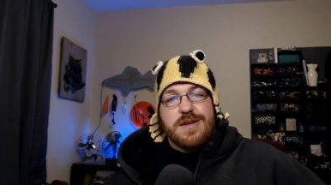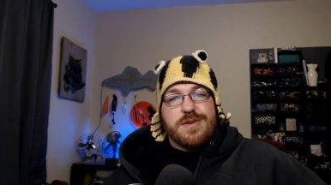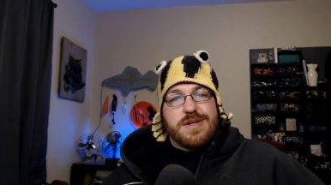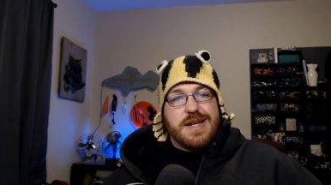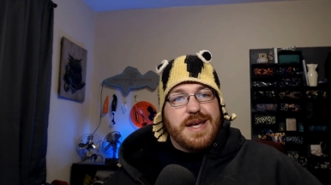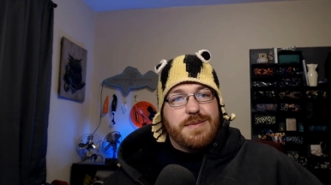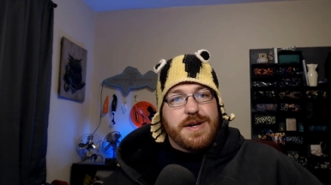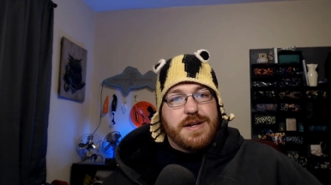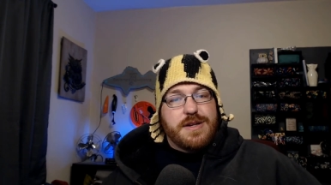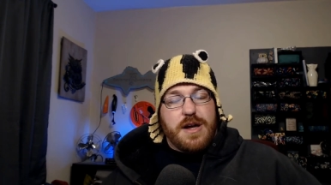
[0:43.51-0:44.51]
So today we're
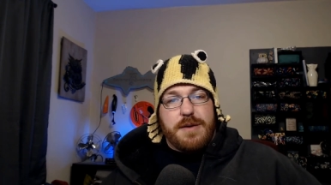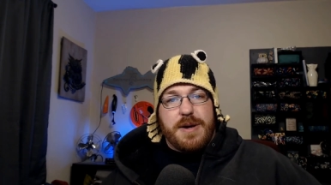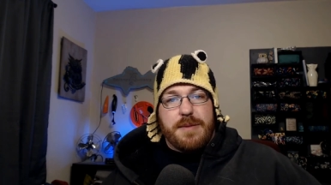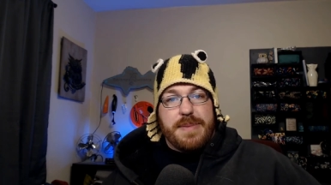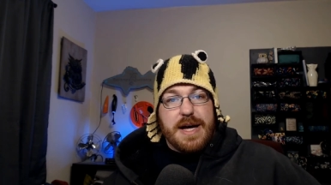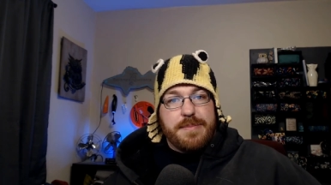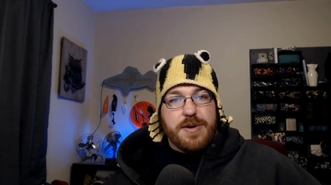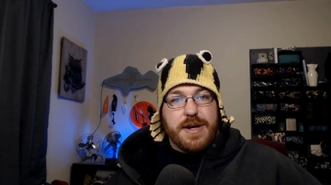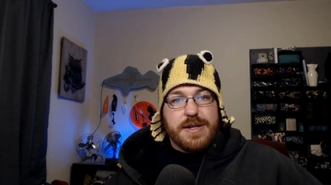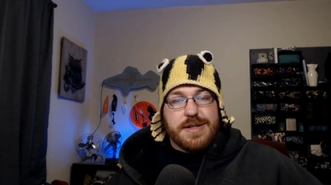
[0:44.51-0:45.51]
going to talk about a
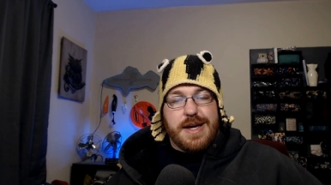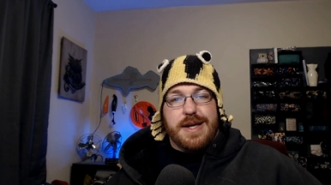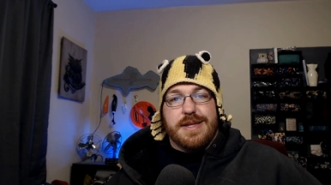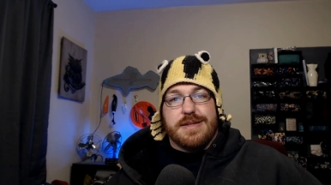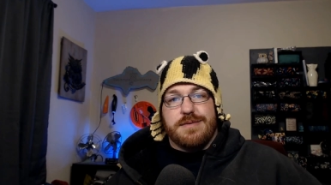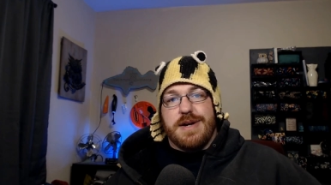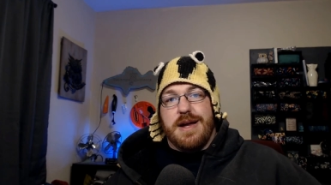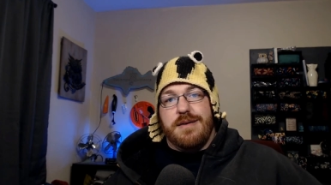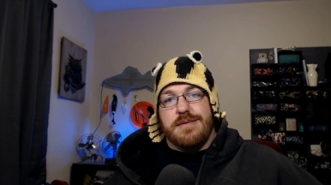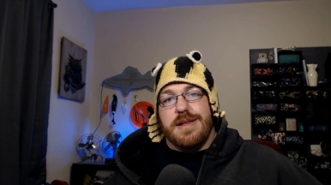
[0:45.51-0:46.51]
popper I designed that's
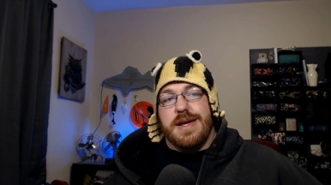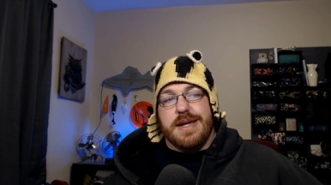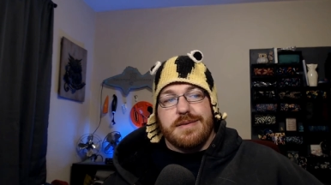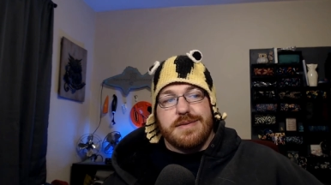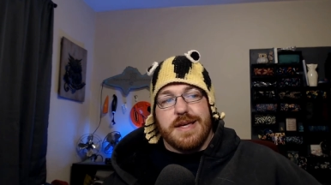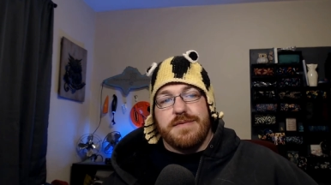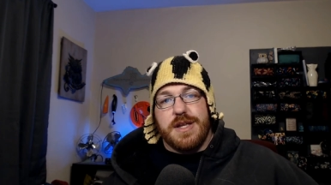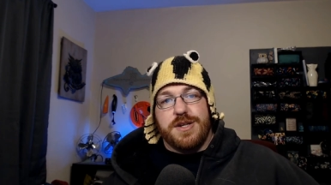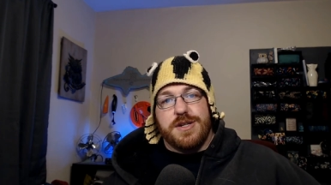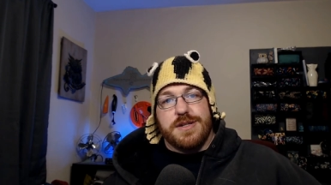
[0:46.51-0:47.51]
around like seven
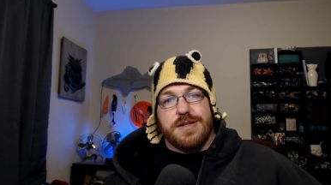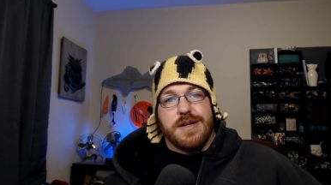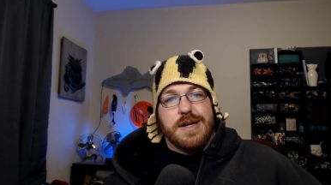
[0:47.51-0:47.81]
inches